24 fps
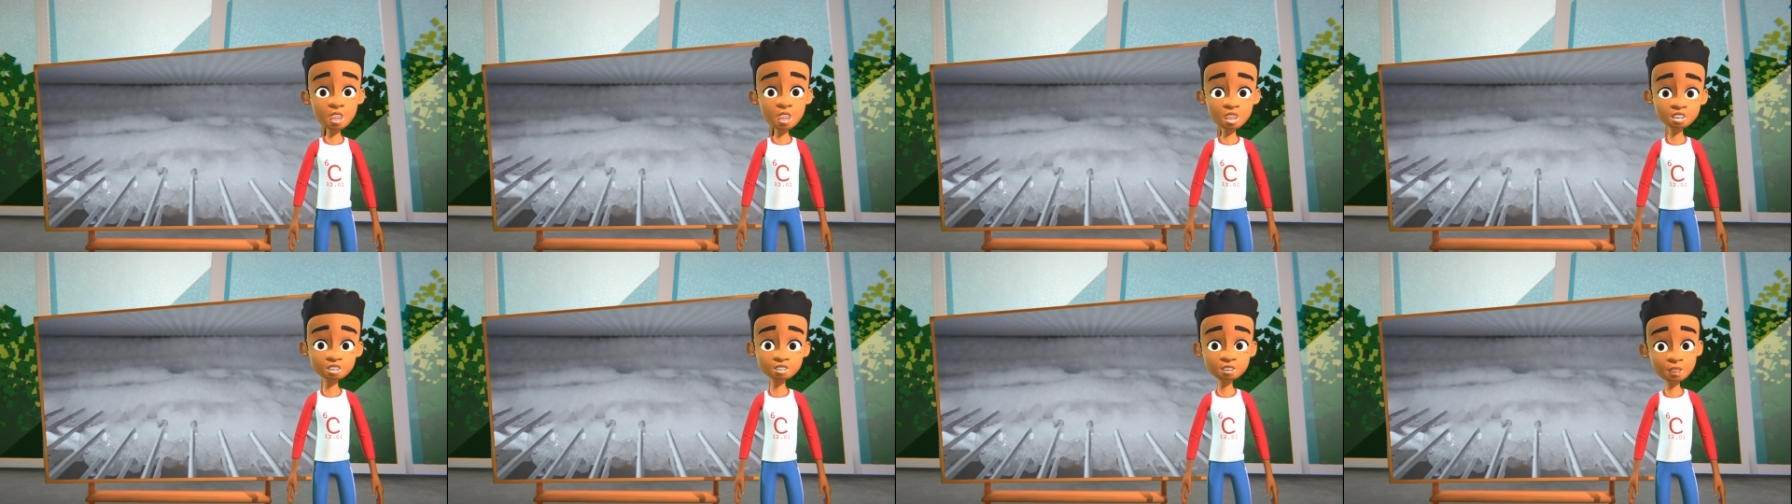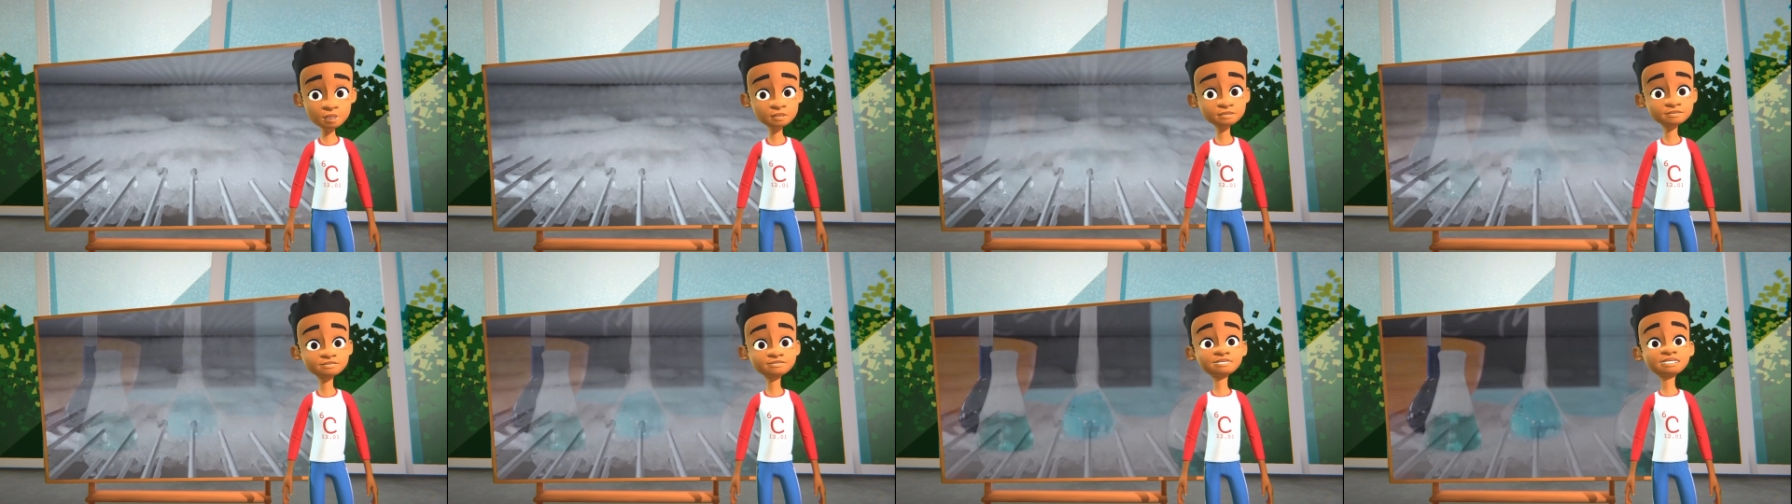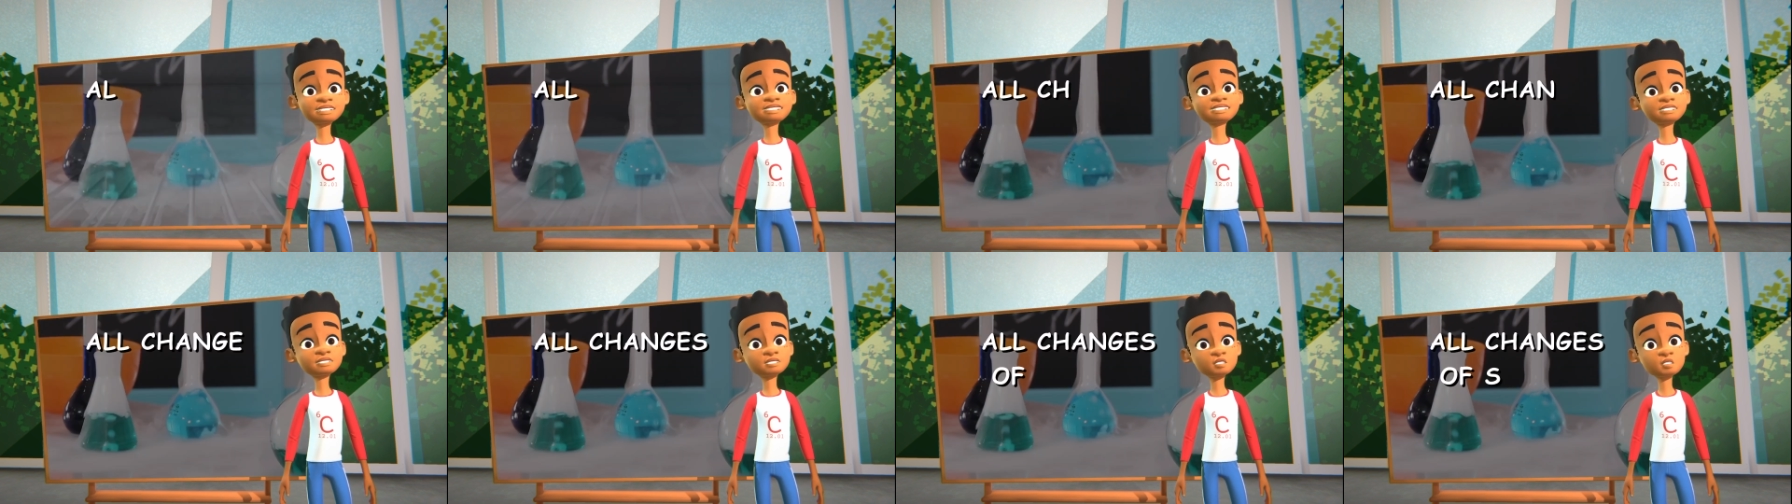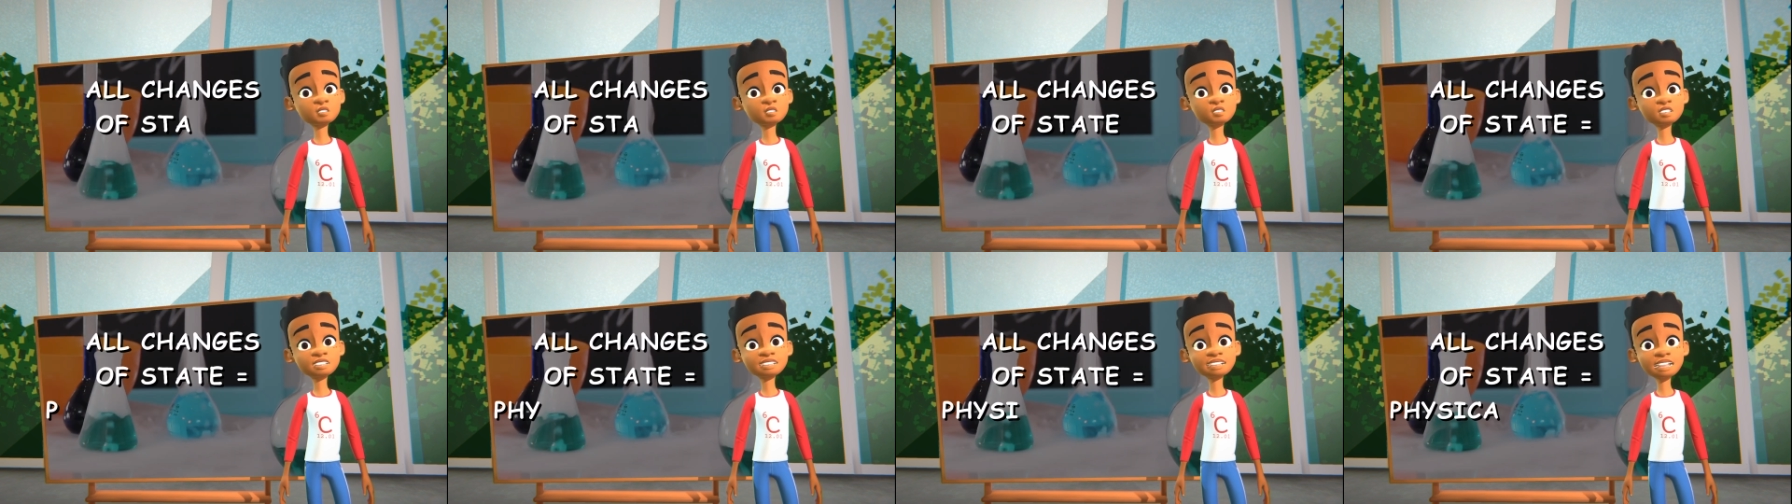are called
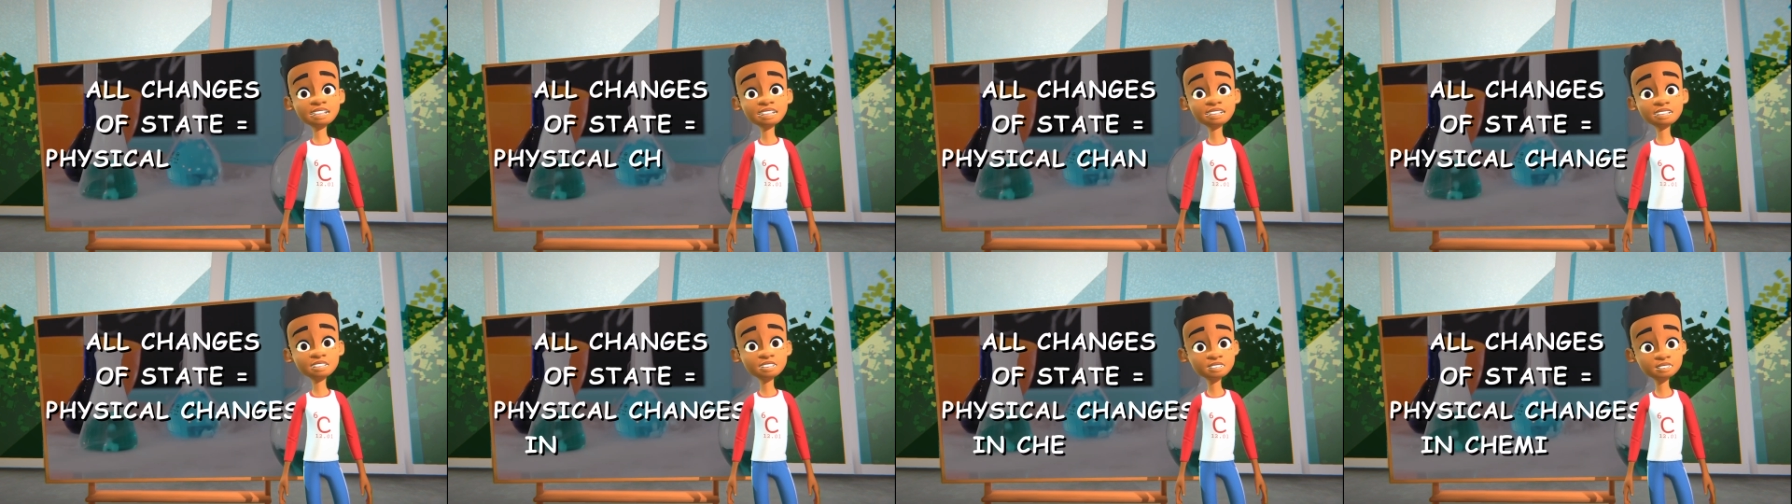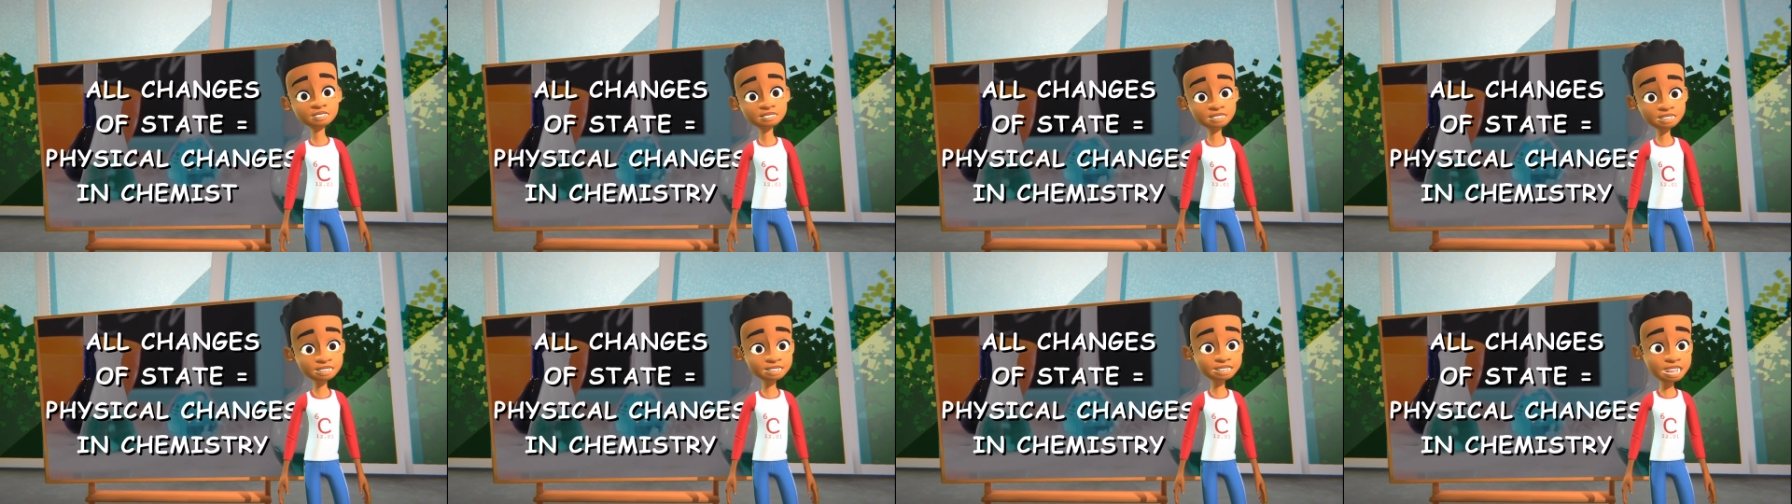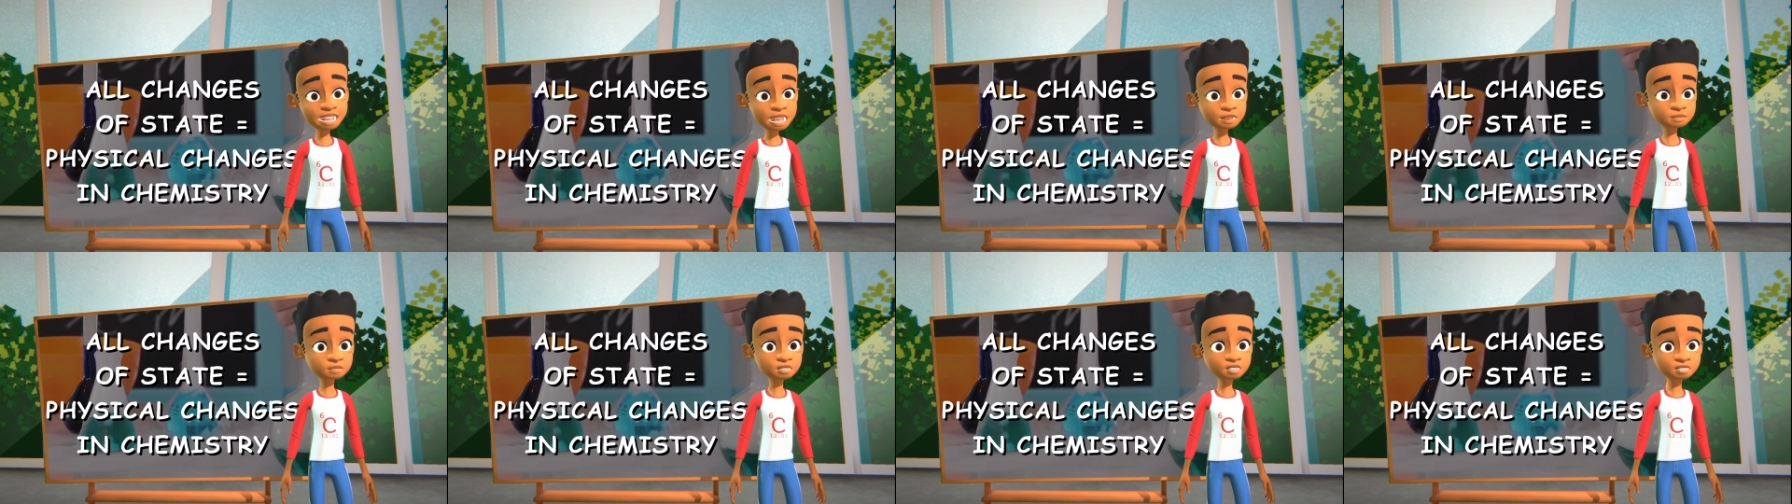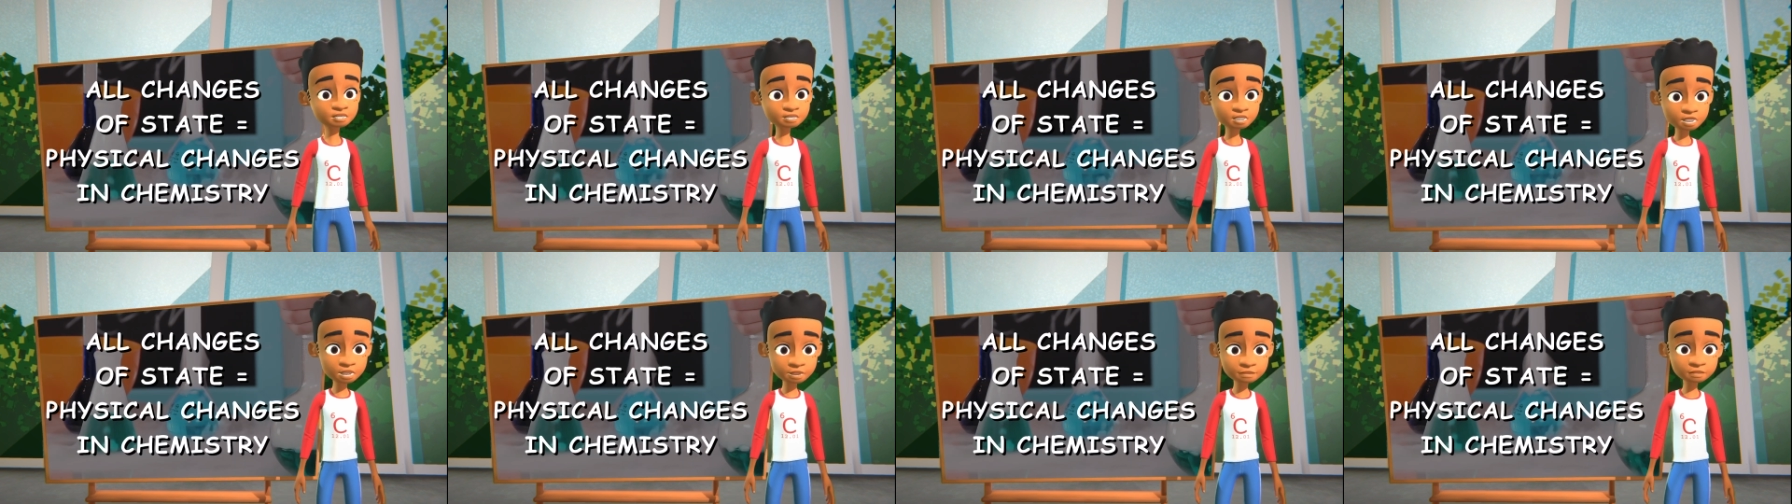physical changes in
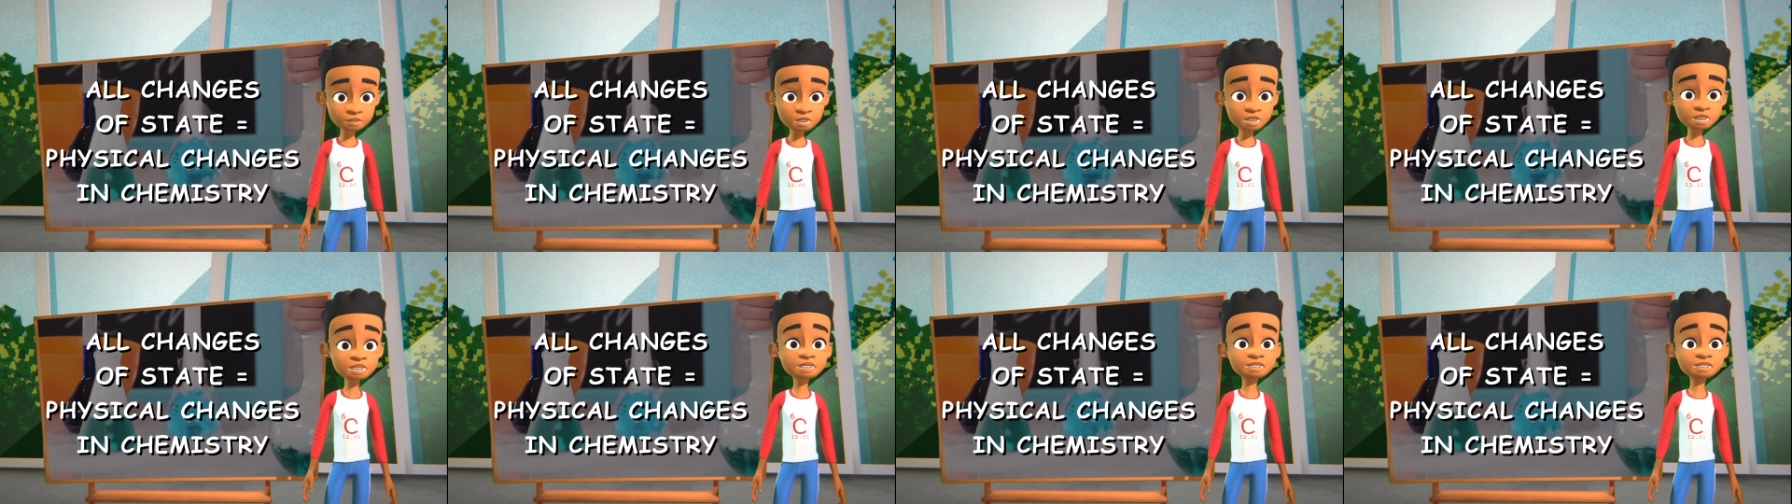chemistry.